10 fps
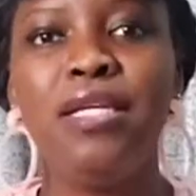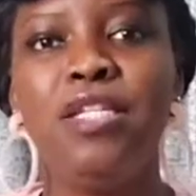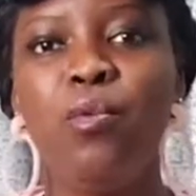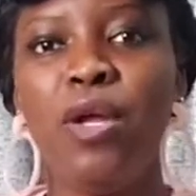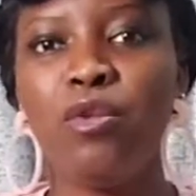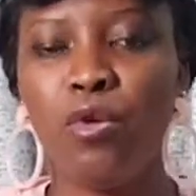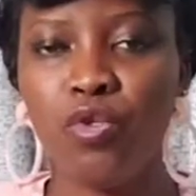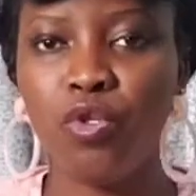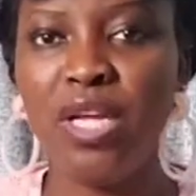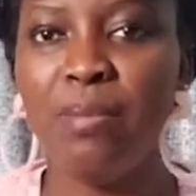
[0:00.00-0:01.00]
she went on
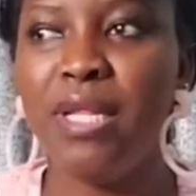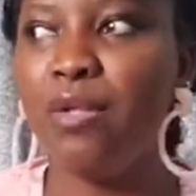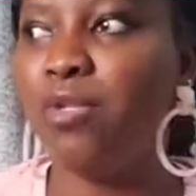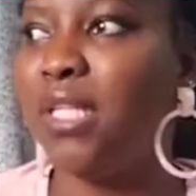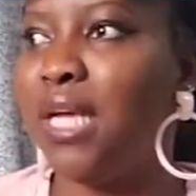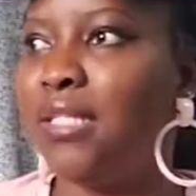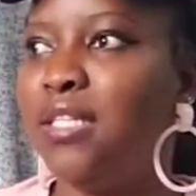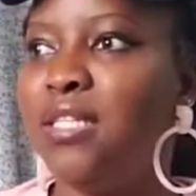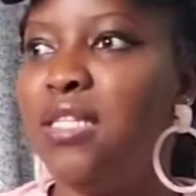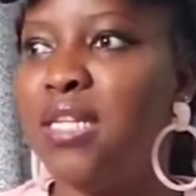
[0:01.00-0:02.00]
social media to say that
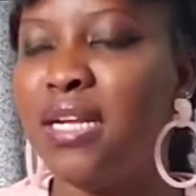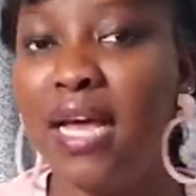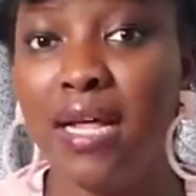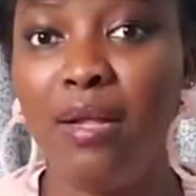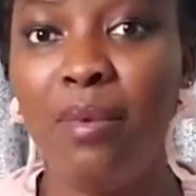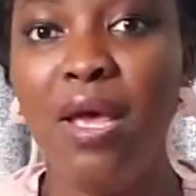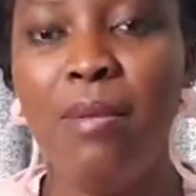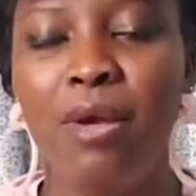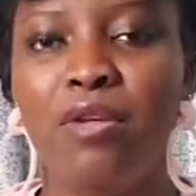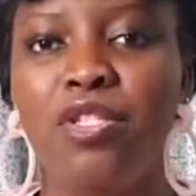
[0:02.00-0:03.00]
she needed help
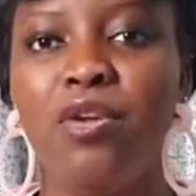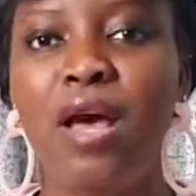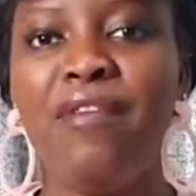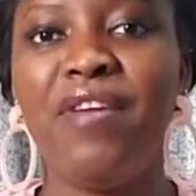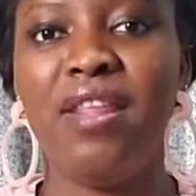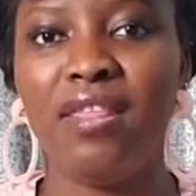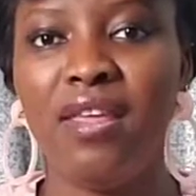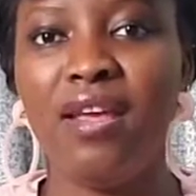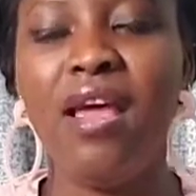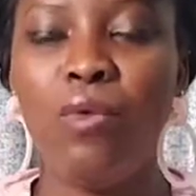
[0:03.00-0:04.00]
because she don't have
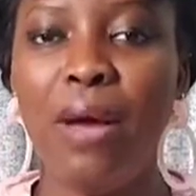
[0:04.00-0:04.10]
anything.